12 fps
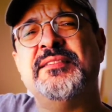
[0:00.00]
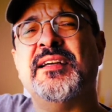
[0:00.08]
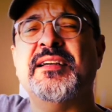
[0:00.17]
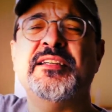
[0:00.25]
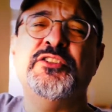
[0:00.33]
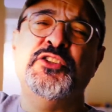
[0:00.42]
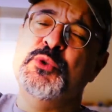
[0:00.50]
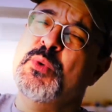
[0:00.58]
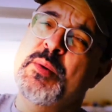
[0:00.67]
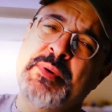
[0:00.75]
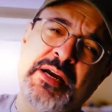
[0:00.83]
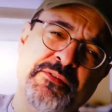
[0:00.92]
it's not gonna
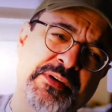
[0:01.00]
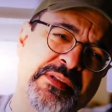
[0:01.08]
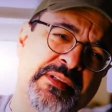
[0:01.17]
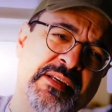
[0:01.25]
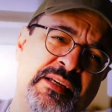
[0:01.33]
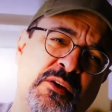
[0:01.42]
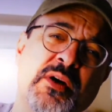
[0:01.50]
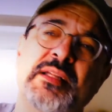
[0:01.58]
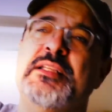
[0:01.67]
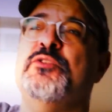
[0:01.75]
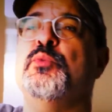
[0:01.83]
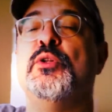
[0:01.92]
chew up everything, or
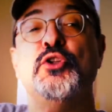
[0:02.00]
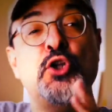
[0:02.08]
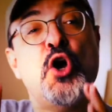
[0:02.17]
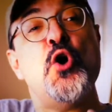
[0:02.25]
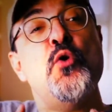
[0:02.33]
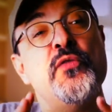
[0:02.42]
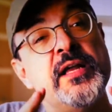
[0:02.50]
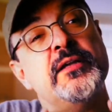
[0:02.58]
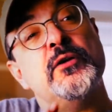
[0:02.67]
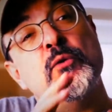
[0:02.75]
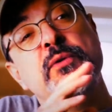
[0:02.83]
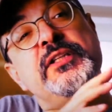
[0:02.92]
at least we'll know
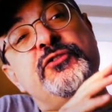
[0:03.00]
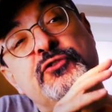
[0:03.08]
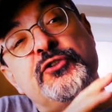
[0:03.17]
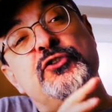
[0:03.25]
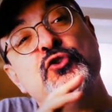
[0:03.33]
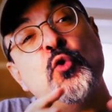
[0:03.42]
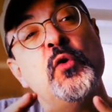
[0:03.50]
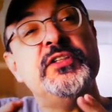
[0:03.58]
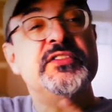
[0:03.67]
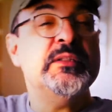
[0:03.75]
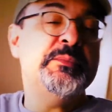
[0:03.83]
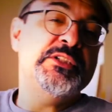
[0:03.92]
that only certain
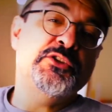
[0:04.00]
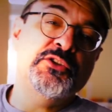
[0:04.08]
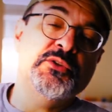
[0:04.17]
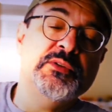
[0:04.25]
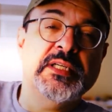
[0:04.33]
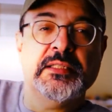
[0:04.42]
toys can be chewed,